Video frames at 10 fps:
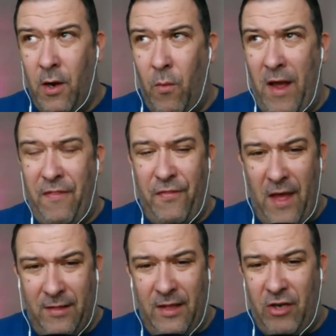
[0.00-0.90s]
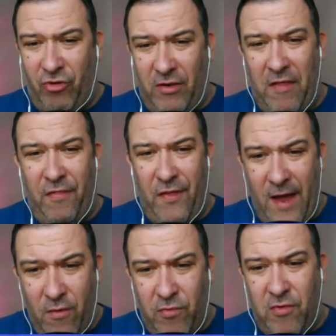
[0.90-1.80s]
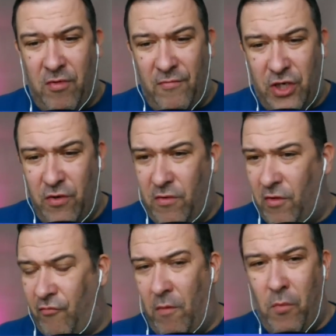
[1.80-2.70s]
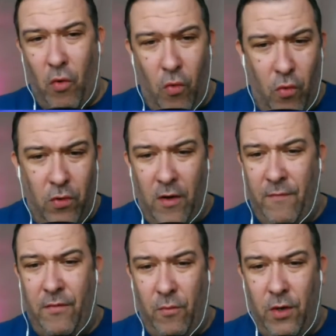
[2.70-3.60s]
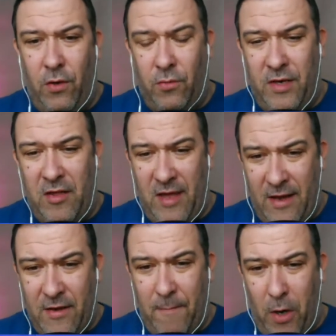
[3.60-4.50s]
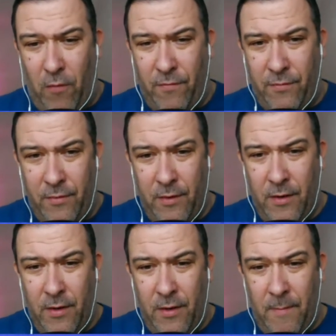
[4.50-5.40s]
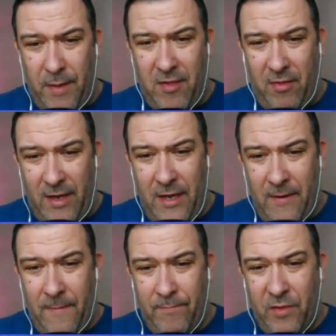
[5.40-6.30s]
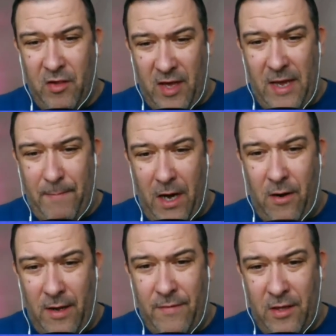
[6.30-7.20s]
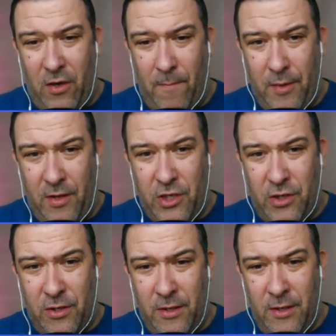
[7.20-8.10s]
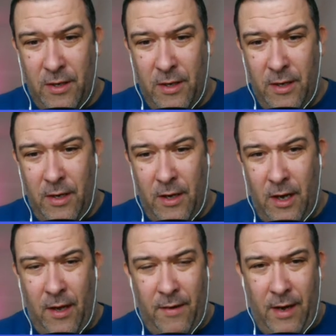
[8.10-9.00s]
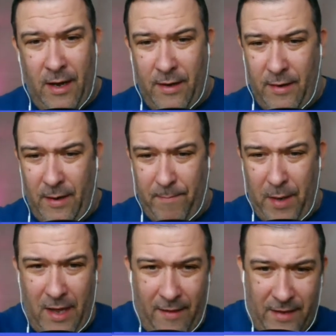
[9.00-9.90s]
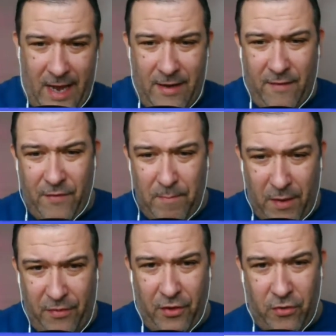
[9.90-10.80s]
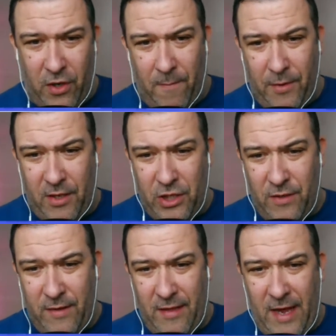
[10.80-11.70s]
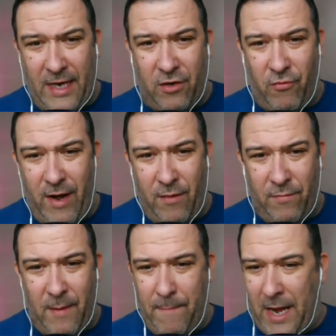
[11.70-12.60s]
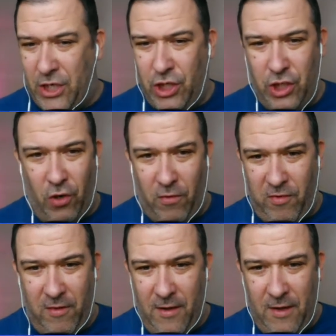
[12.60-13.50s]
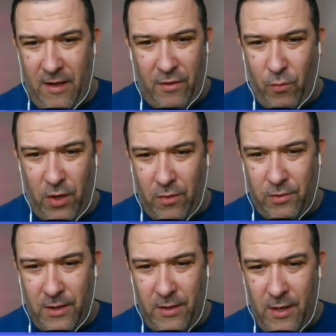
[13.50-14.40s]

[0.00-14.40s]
where literally thousands of shooters from all over the world descend upon Bisley to take part in this competition. But at the end of the month-long competition, they then crown the best shot in the world.